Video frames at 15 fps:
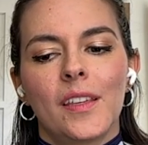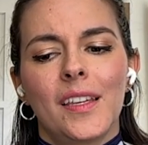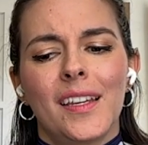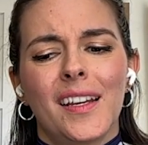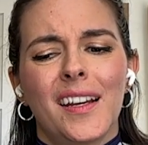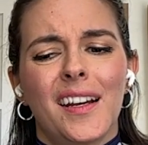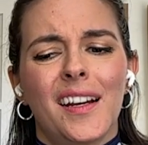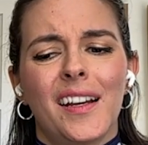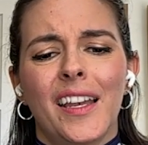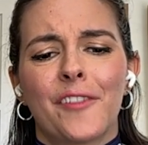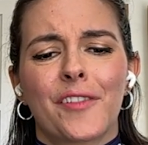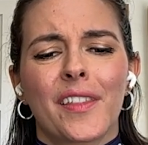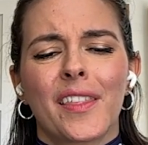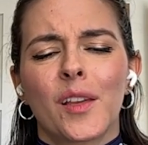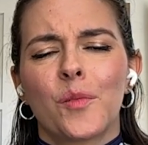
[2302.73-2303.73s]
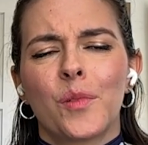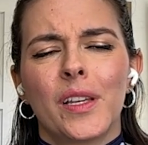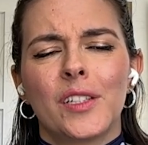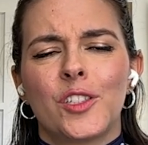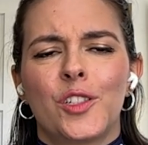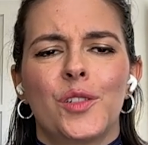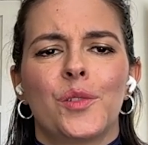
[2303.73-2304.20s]
yeah, everything
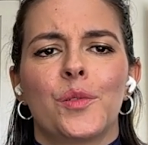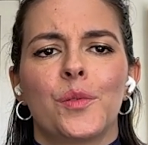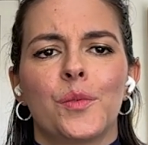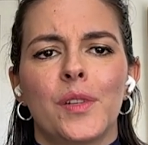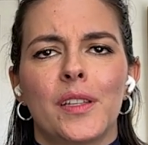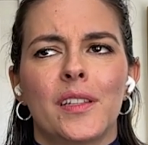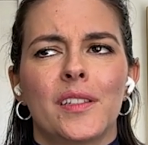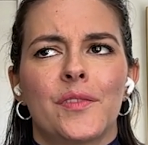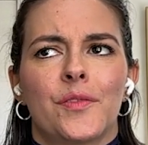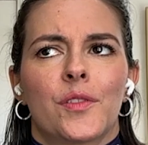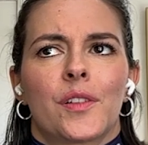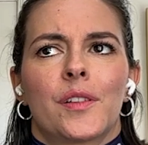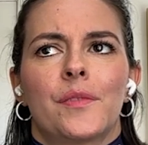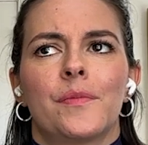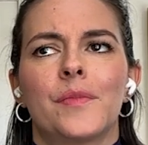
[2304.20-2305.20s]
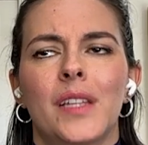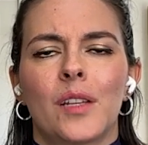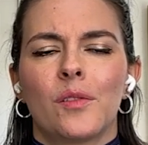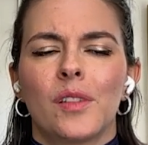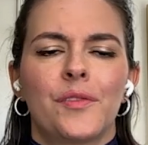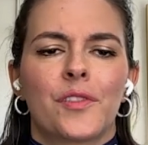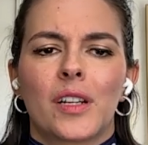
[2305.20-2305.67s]
we do, it is for
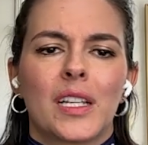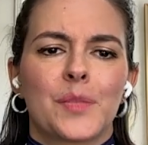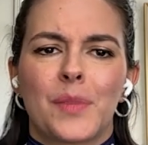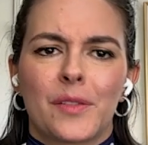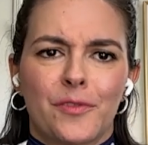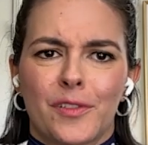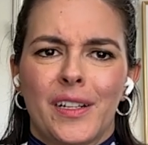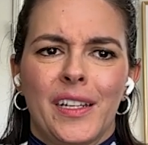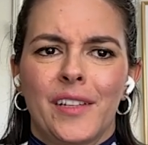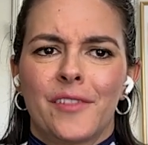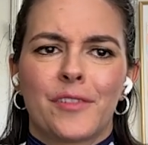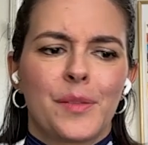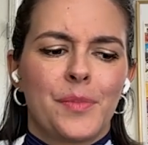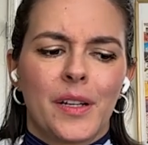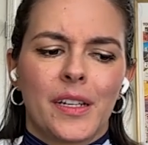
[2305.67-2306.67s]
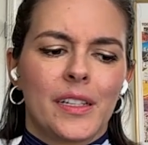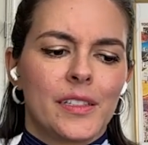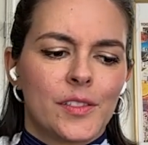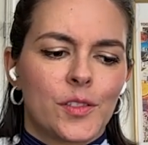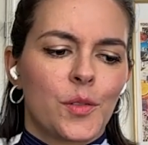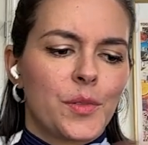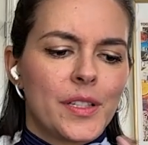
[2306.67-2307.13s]
not only for us, but for
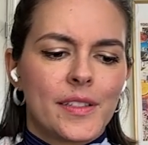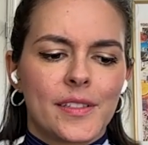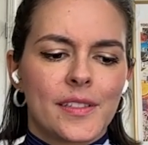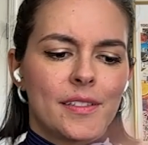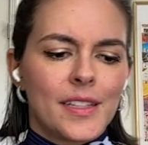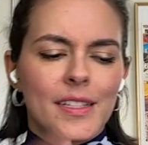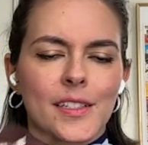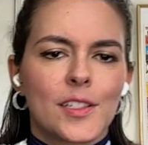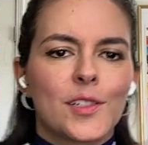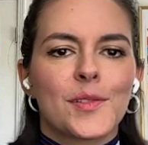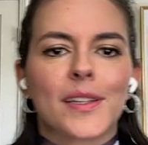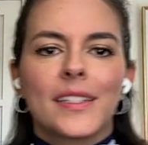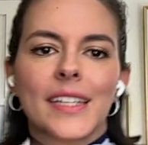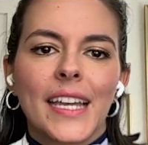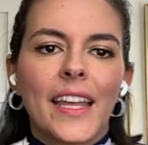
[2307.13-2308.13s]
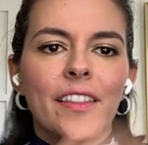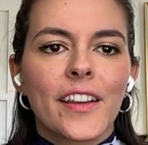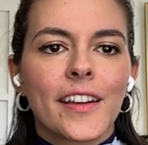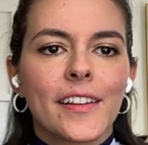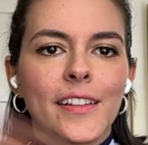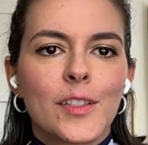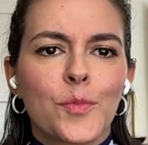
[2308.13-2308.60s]
everybody. So let's do it
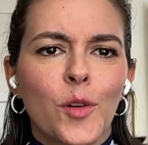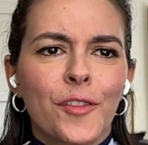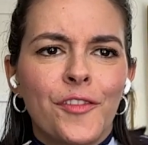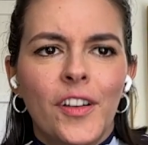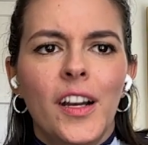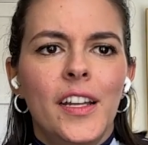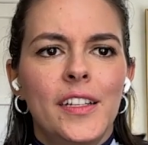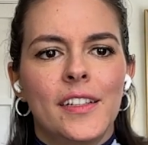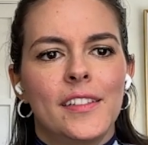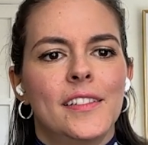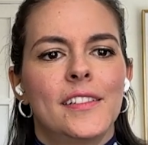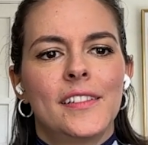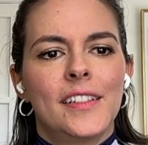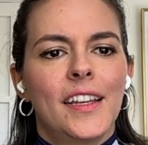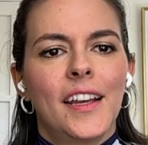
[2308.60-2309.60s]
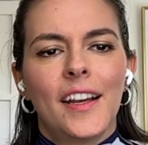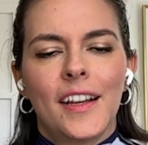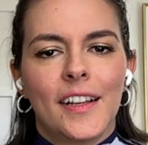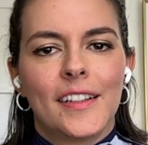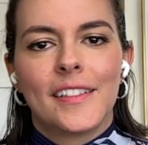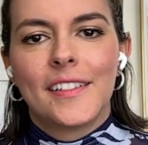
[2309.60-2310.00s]
together. It's more fun. Yeah.